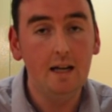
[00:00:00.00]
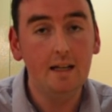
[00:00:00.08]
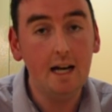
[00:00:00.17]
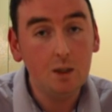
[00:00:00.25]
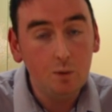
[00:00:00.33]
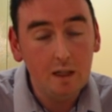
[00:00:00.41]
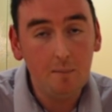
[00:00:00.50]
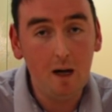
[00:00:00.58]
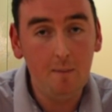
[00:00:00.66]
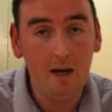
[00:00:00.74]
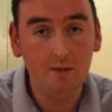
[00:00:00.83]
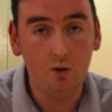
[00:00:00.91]
Yes, we need a
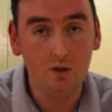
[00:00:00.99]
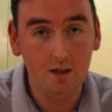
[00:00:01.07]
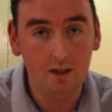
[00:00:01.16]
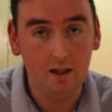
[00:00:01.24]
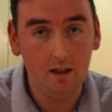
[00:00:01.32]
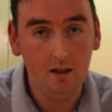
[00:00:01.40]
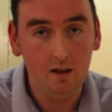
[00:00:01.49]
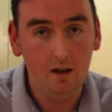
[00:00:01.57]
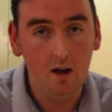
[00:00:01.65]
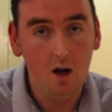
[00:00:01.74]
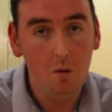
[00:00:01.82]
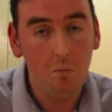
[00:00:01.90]
bypass for our city,
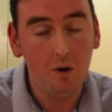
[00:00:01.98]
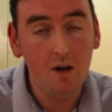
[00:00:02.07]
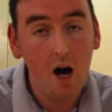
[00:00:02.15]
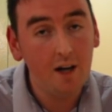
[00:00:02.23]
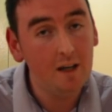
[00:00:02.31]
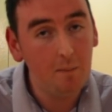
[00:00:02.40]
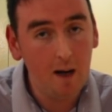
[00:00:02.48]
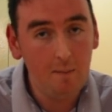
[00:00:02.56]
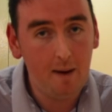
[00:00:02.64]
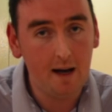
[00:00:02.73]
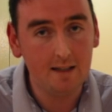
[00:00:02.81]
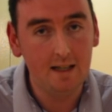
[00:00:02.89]
but not a
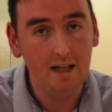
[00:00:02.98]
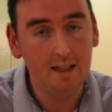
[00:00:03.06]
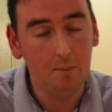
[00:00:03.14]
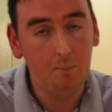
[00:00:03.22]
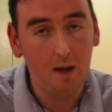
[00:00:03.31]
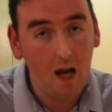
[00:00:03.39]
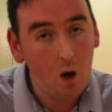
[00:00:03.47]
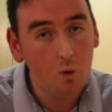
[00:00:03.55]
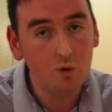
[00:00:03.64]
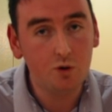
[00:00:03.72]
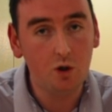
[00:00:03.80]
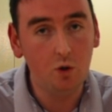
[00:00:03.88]
bypass that
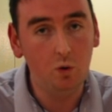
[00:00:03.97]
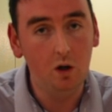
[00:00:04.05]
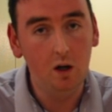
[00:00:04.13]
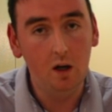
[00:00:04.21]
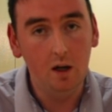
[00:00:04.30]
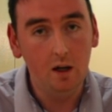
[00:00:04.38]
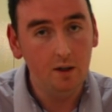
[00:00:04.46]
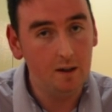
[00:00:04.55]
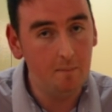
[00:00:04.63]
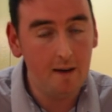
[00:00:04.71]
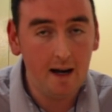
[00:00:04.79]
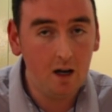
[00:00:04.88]
ploughs through the
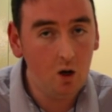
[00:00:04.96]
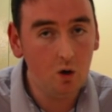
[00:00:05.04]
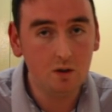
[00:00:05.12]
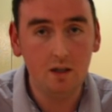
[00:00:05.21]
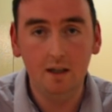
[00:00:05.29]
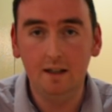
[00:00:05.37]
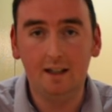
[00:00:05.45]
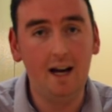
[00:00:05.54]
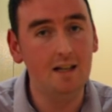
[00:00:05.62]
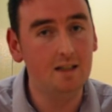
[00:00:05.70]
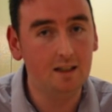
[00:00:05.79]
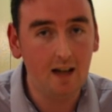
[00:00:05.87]
Menlows, the
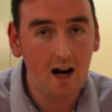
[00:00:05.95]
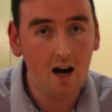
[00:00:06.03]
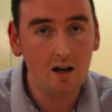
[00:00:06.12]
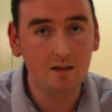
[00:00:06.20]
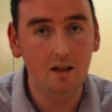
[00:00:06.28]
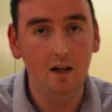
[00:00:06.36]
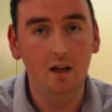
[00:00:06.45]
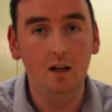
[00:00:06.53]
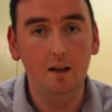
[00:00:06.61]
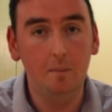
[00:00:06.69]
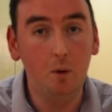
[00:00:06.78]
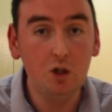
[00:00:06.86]
Castlegars,
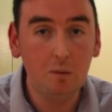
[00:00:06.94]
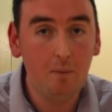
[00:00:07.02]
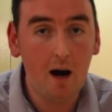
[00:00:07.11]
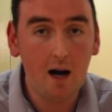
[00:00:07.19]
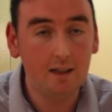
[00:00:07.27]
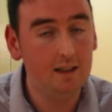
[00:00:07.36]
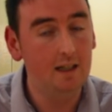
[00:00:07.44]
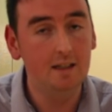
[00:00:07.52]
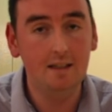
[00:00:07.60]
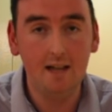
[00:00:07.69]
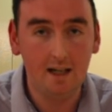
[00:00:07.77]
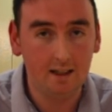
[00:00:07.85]
the Bushy Parks,
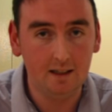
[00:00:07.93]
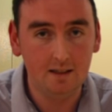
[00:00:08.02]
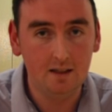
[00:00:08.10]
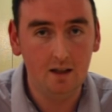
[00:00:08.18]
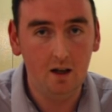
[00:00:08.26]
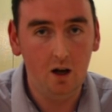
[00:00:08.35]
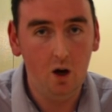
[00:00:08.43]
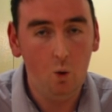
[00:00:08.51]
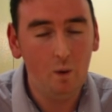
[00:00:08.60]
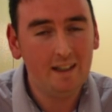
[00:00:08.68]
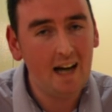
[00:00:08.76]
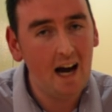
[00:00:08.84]
the Dangans.
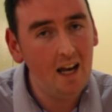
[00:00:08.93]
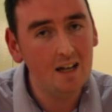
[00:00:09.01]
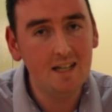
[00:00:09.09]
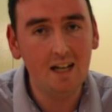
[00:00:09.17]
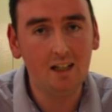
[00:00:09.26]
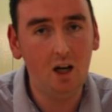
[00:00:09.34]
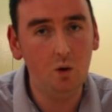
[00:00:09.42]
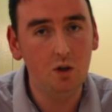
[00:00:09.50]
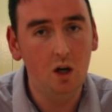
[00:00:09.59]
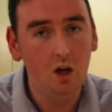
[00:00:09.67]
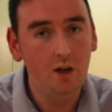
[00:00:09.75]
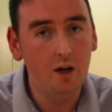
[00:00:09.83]
We cannot take out
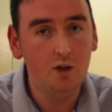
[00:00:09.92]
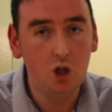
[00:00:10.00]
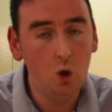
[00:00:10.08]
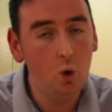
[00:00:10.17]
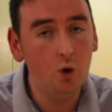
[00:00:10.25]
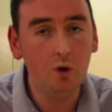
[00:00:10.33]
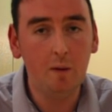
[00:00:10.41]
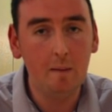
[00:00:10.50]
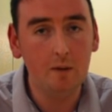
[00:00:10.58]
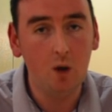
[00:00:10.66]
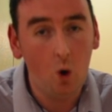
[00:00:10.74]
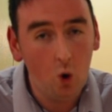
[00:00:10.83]
near 200
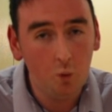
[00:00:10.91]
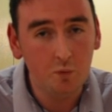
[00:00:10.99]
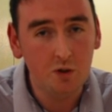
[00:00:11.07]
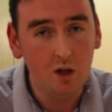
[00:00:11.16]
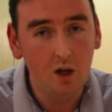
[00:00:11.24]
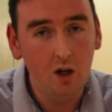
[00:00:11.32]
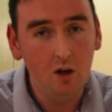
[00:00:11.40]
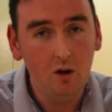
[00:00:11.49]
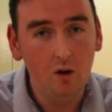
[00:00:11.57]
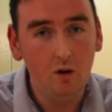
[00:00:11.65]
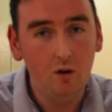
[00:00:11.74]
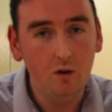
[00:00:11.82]
people's homes
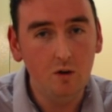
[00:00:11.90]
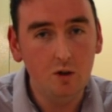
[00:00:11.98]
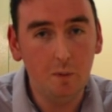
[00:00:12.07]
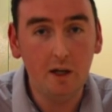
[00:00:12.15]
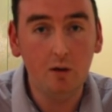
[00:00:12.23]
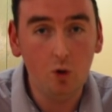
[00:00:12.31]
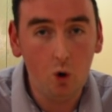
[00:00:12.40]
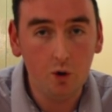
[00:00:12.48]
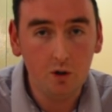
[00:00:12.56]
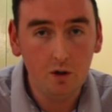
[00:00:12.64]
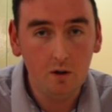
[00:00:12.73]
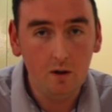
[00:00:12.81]
to put in a road.